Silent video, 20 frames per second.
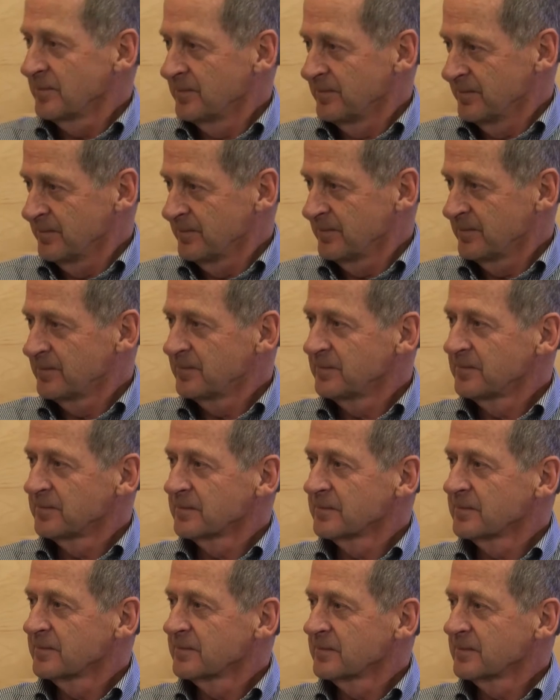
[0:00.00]
maybe you could tell
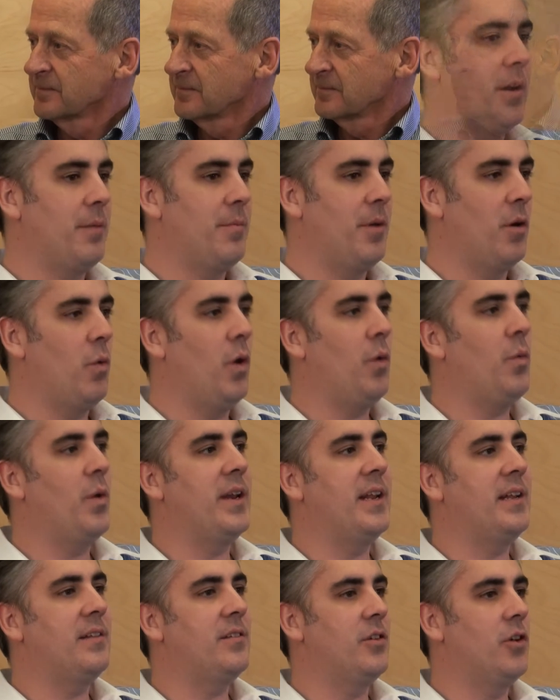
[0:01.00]
us a little bit about what we
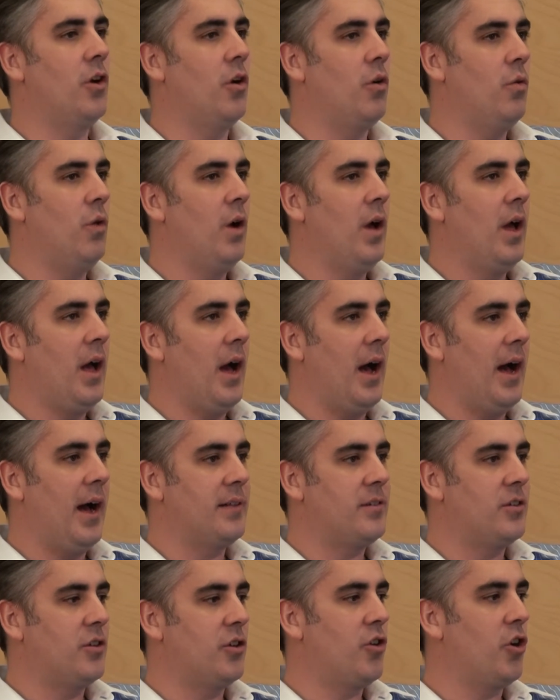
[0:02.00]
need to know
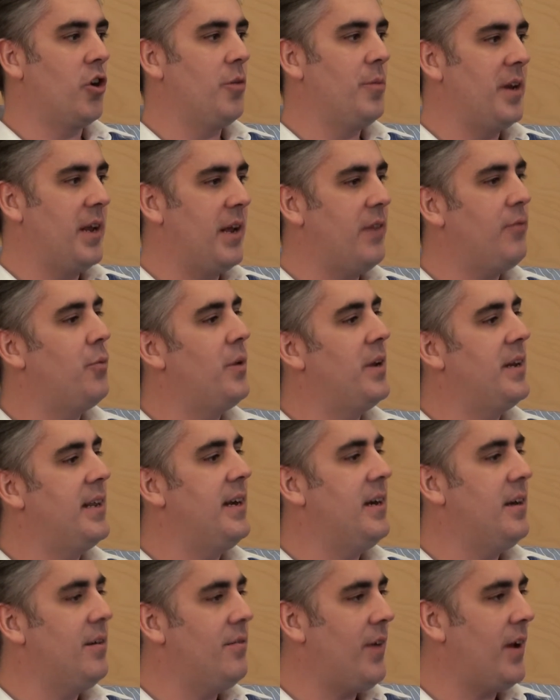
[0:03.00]
to determine if we
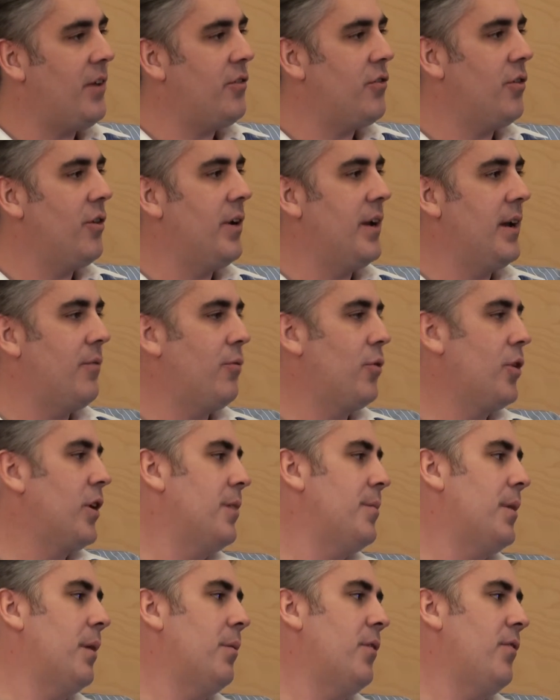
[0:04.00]
need an investor and if we're going
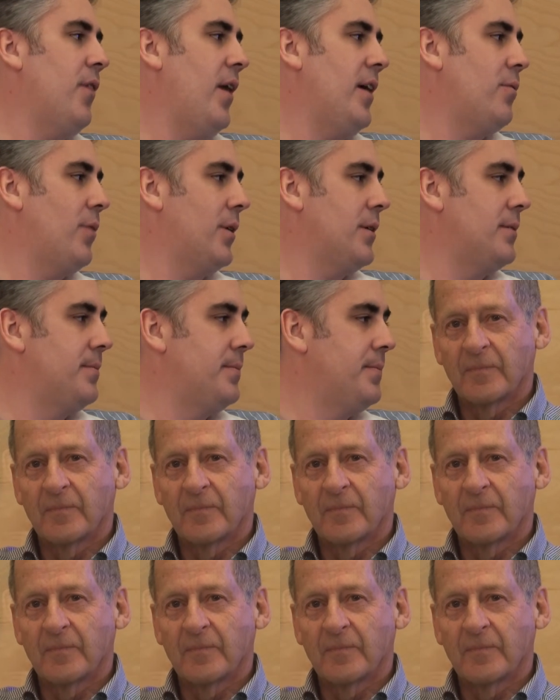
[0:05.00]
to be able to find one.